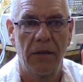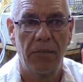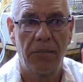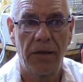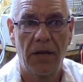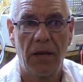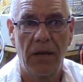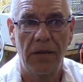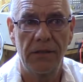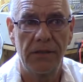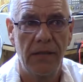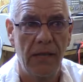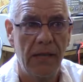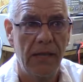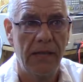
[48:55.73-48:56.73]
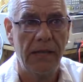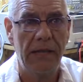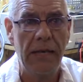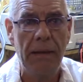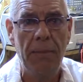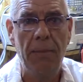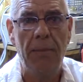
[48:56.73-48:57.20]
because
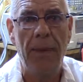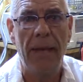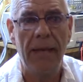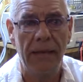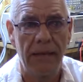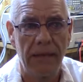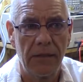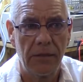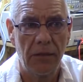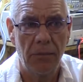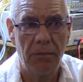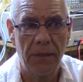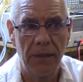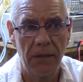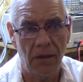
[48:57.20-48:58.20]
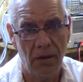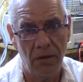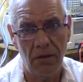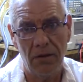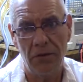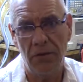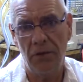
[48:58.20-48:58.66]
they bet to build
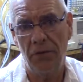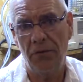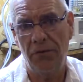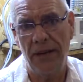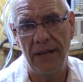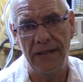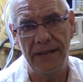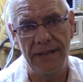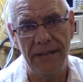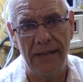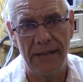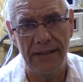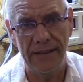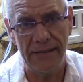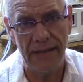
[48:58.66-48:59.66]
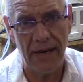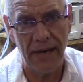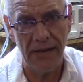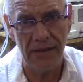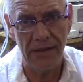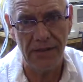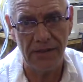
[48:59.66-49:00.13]
all of their fancy dancy
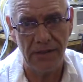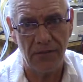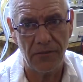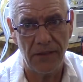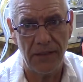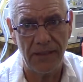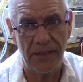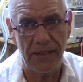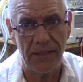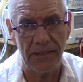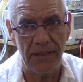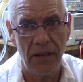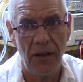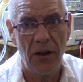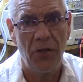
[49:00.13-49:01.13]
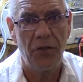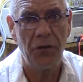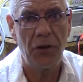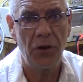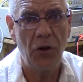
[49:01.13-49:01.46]
island and stuff like this for the